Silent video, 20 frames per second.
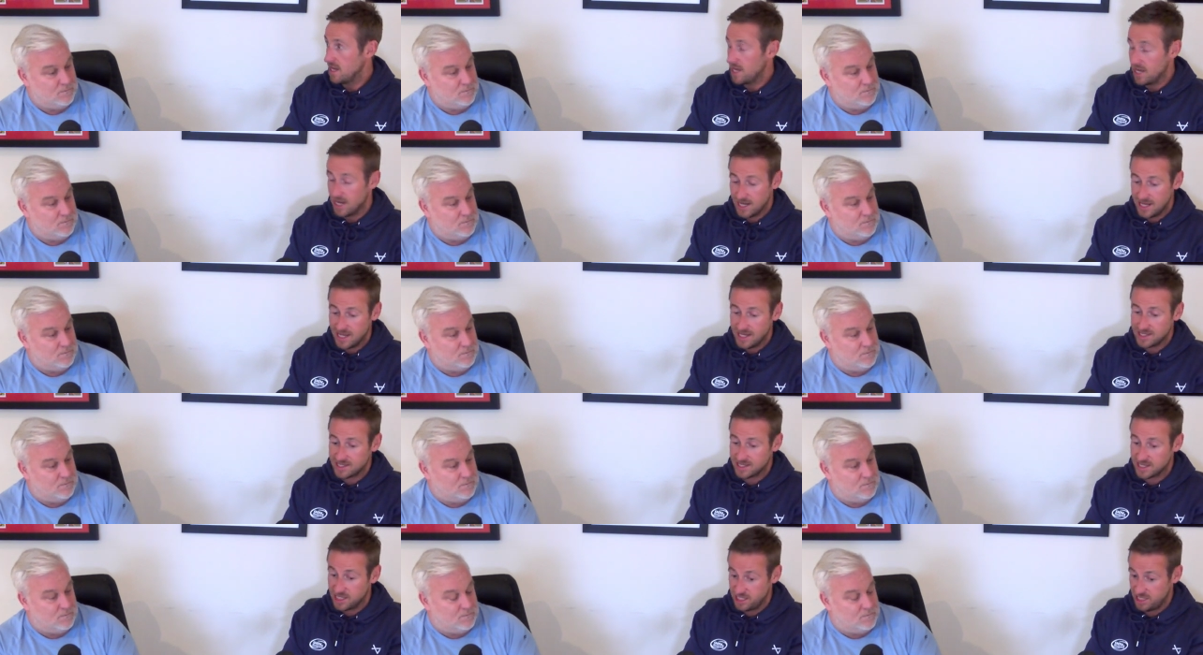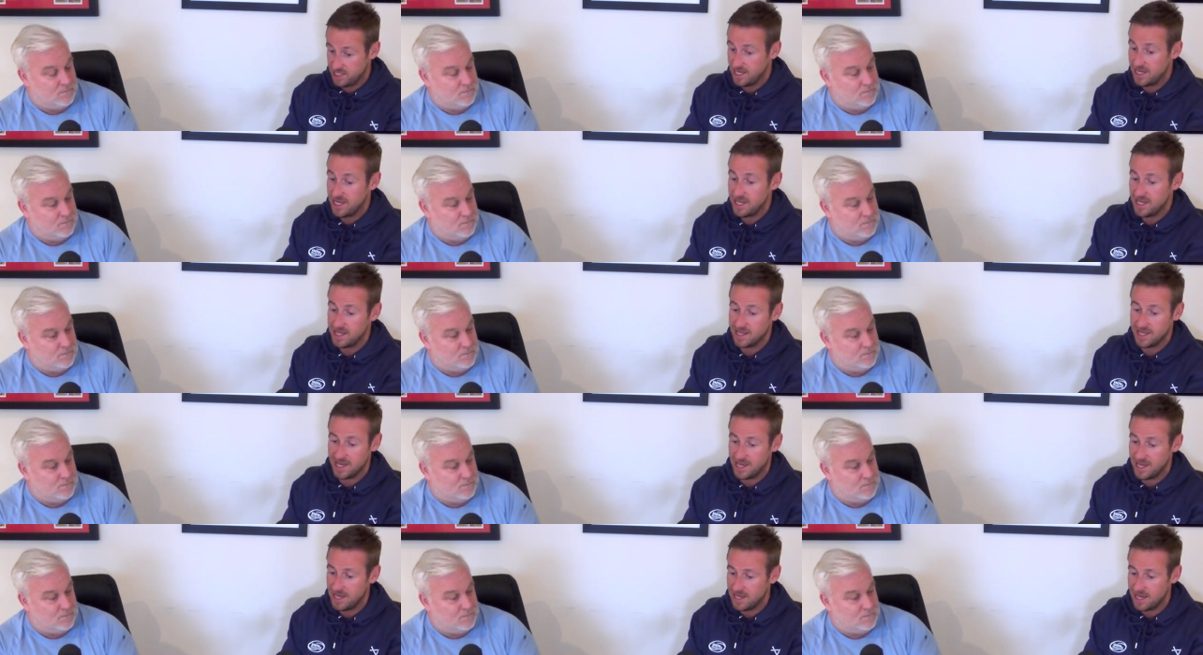Speaker 1: and he's
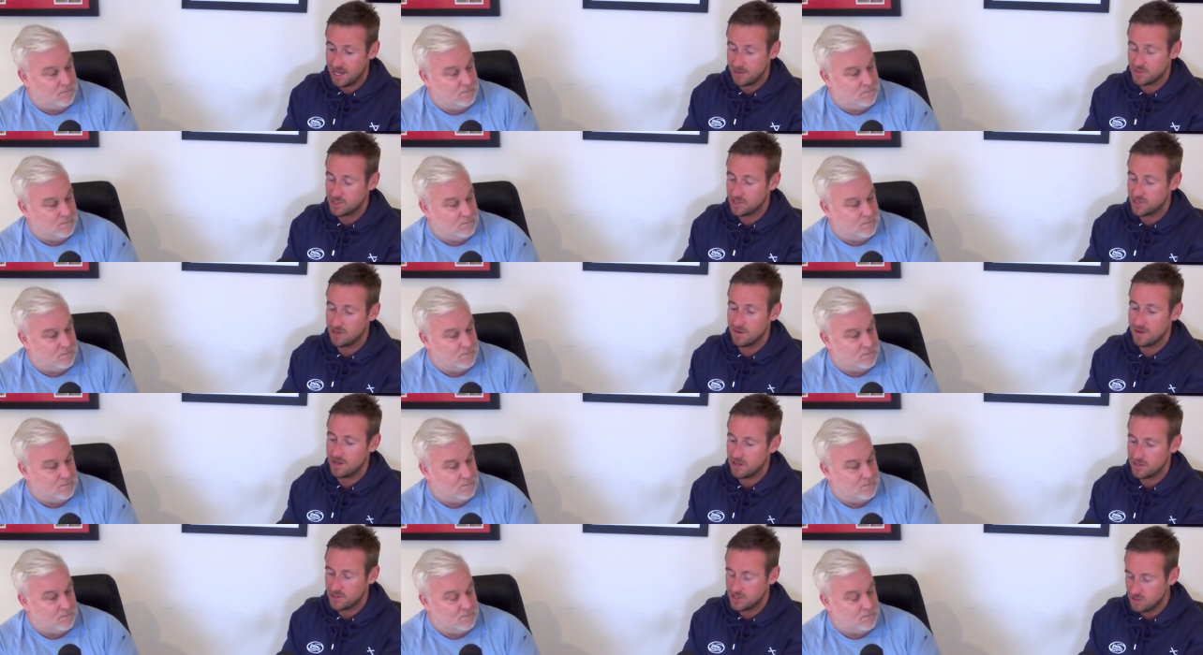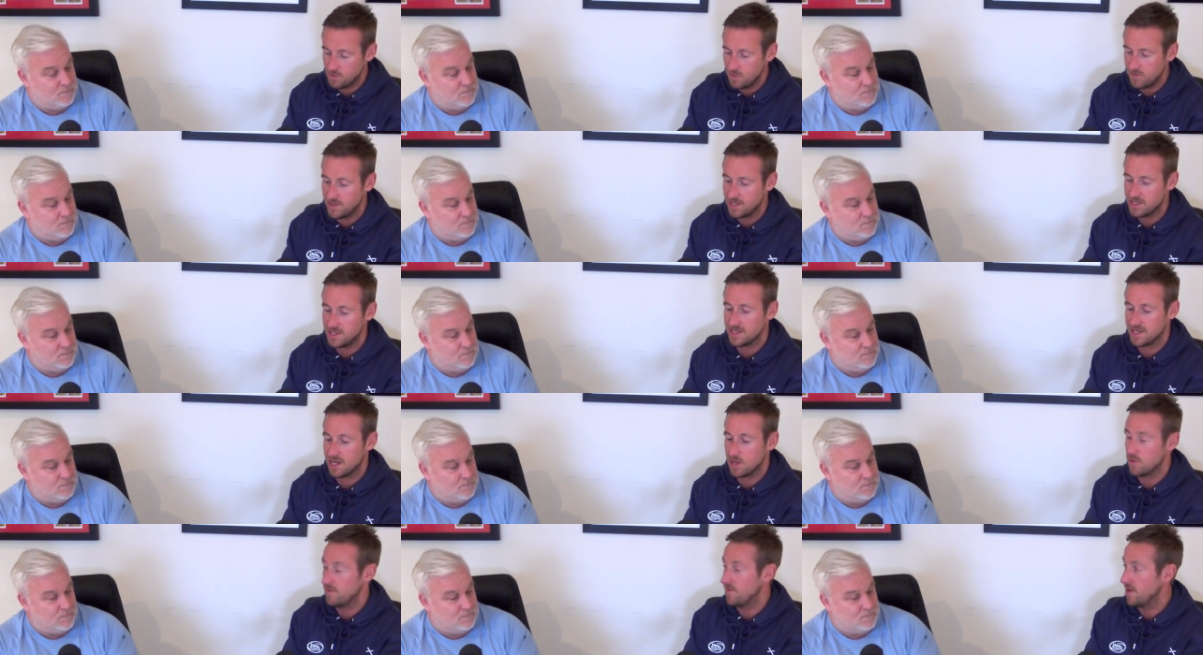clearly I'm, some of this
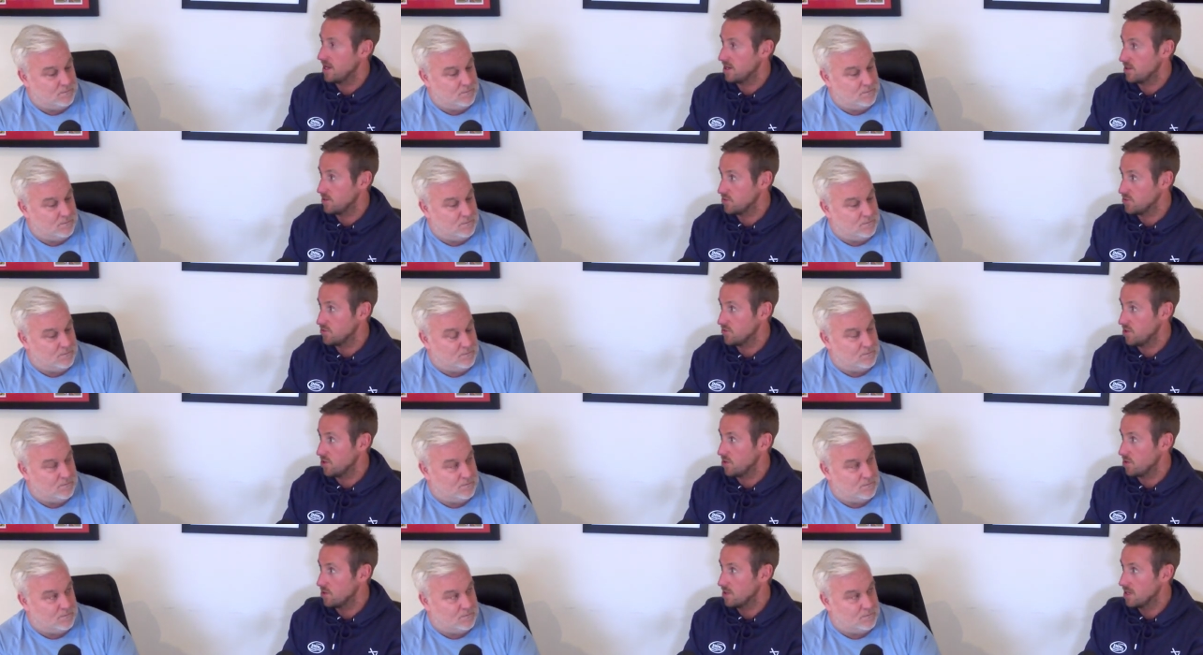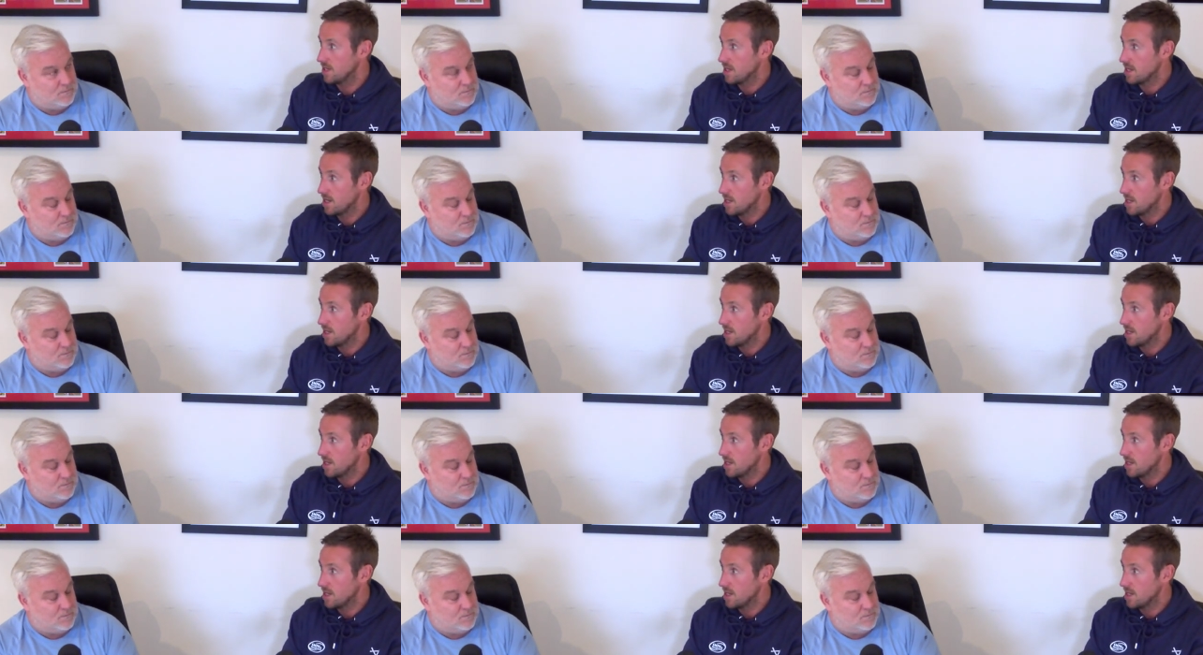is out of their control